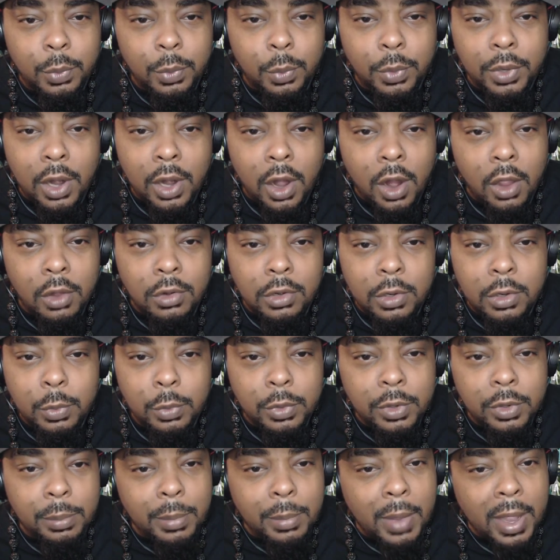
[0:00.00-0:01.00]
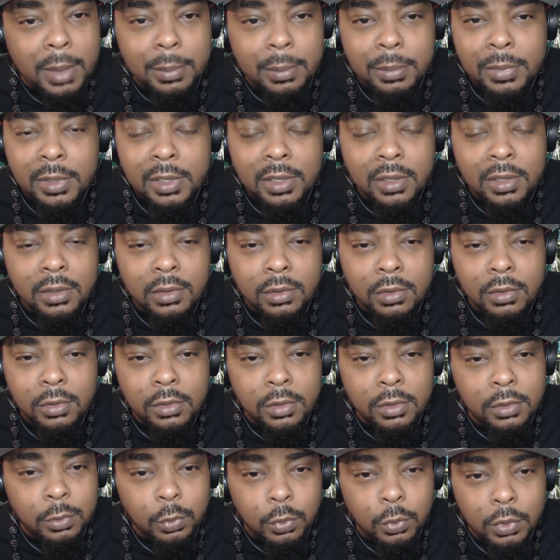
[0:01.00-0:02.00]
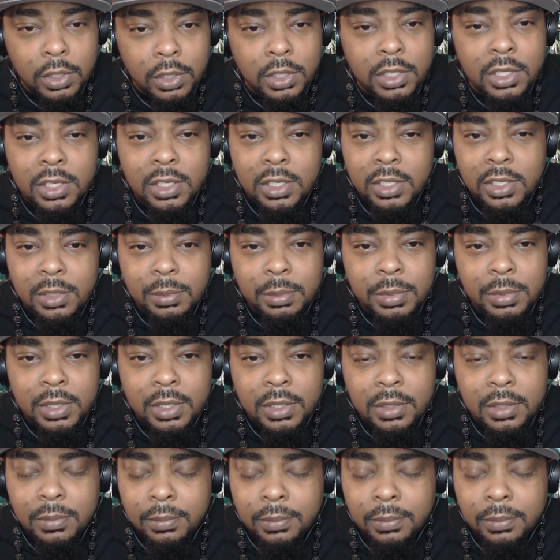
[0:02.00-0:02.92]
We all know what it might be or what could be.